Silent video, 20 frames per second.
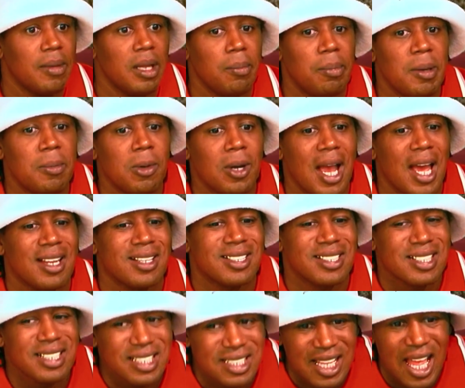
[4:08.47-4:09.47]
I mean, people
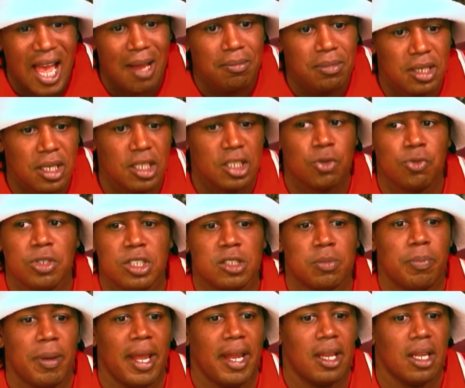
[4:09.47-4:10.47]
gotta stop
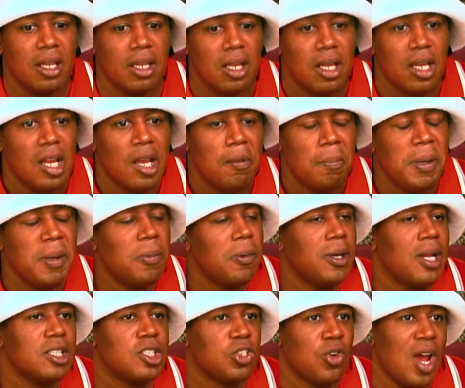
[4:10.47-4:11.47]
disrespecting
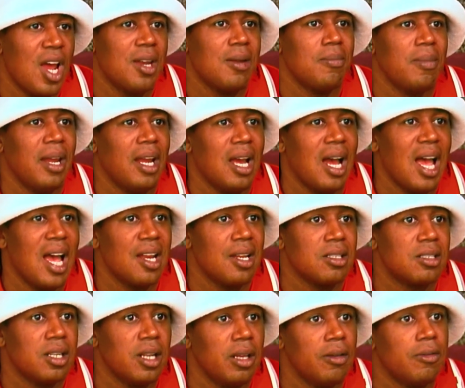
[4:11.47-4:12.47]
people that's trying to make an
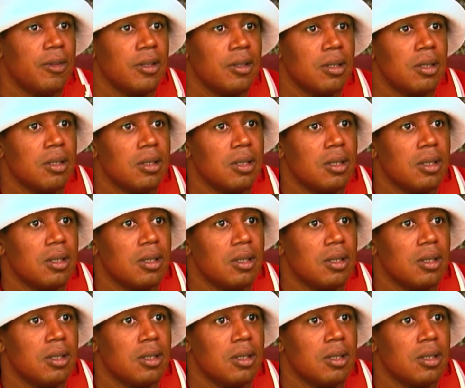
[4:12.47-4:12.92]
honest living.